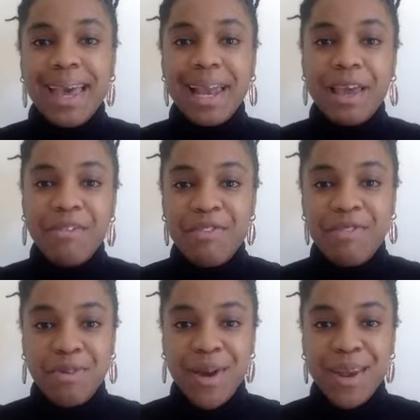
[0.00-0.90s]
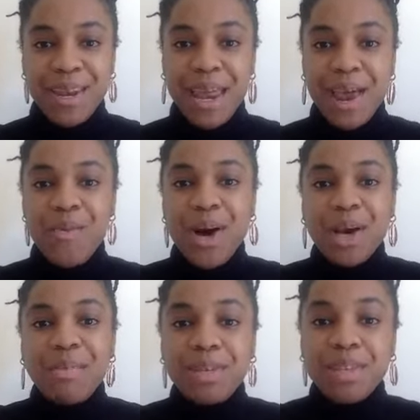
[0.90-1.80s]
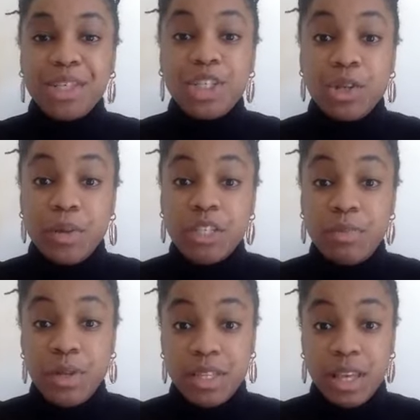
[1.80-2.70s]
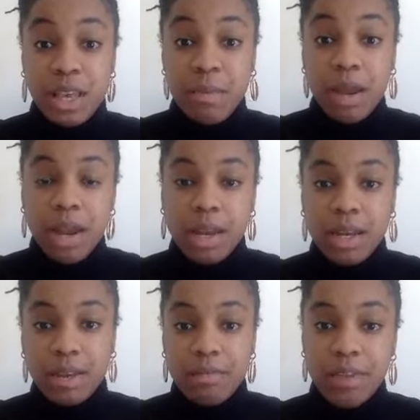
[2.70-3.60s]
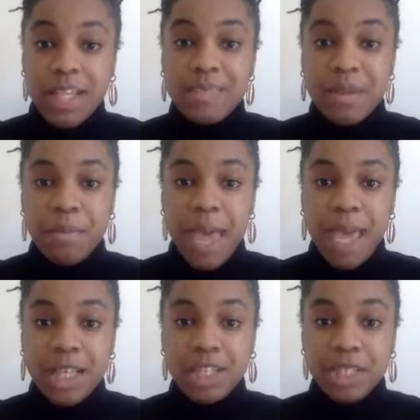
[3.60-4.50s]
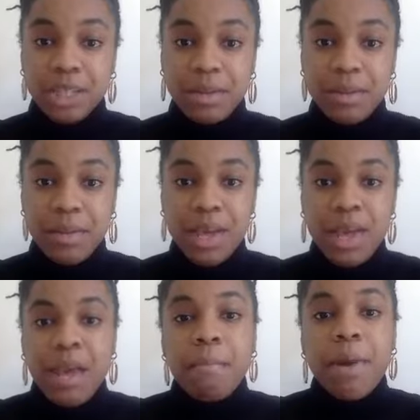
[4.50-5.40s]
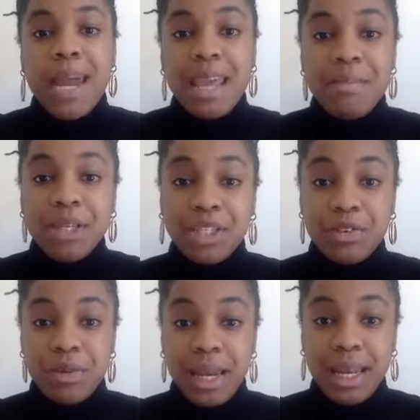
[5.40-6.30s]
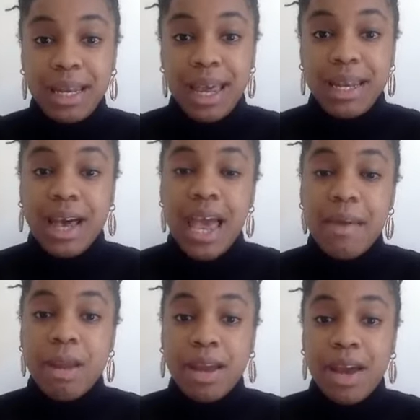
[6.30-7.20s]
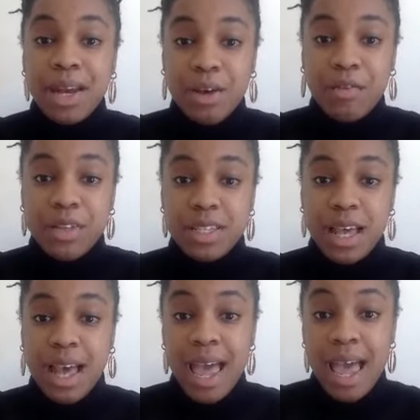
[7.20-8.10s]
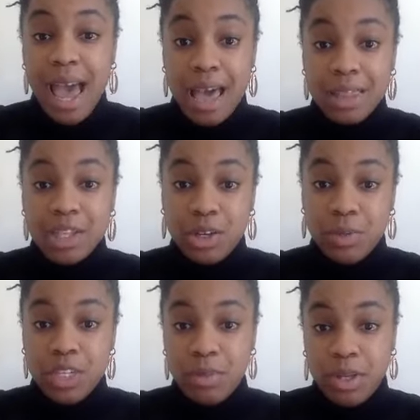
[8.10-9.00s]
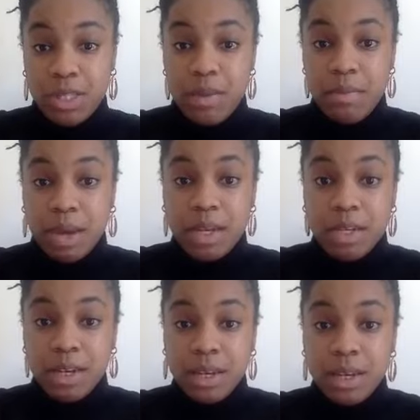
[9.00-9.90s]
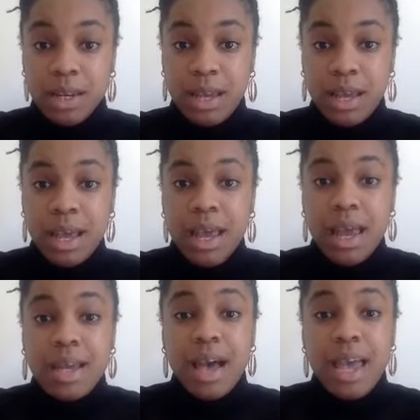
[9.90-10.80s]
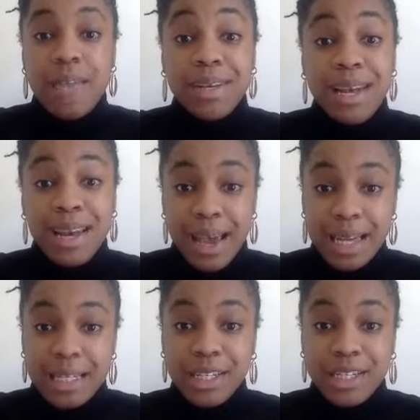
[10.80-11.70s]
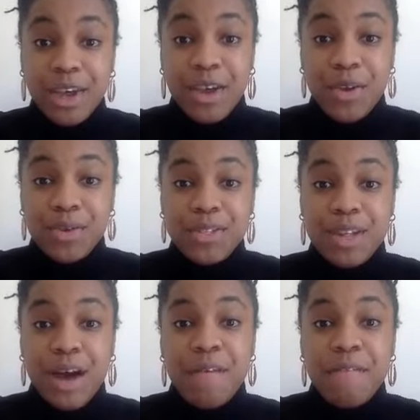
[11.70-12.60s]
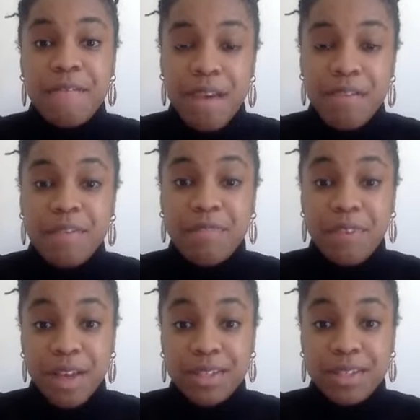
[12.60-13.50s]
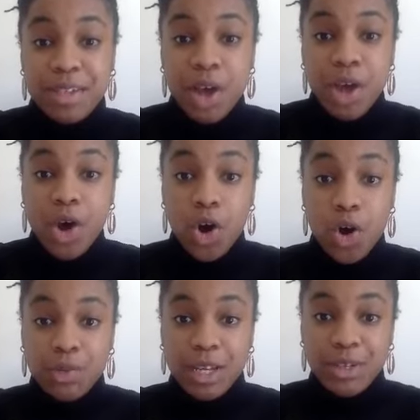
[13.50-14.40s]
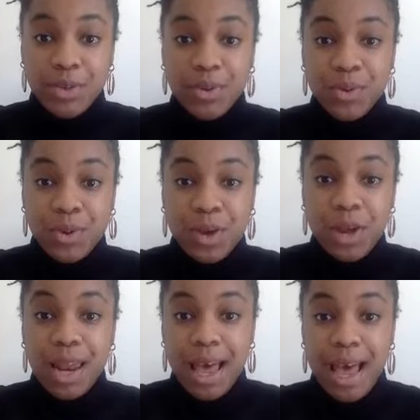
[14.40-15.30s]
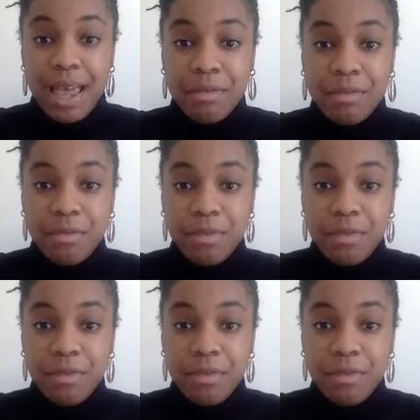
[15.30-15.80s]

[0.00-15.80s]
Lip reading: Hello everyone and welcome to the Jewish Museum London Facebook page. My name is Shireen and I am a learning officer at the Jewish Museum London, and I am delighted to host our very first Object Talk live.